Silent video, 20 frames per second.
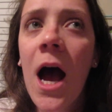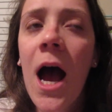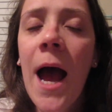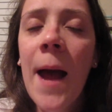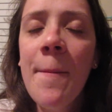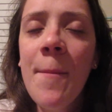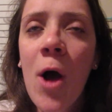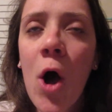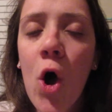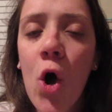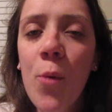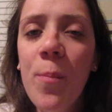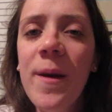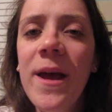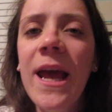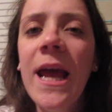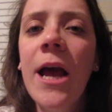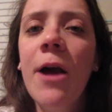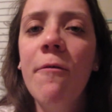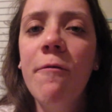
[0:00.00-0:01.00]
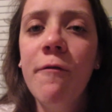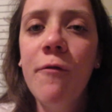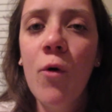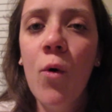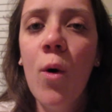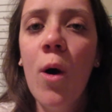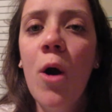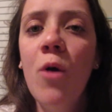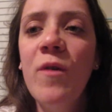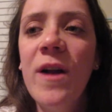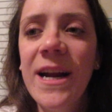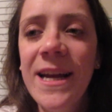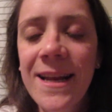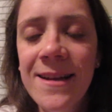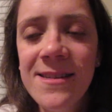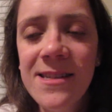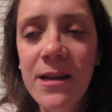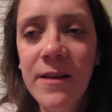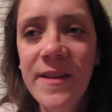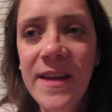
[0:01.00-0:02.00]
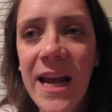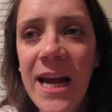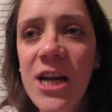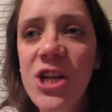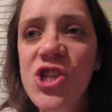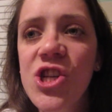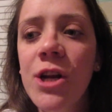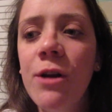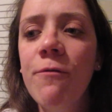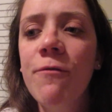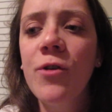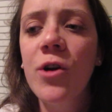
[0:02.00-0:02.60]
I'm hoping for reconciliation,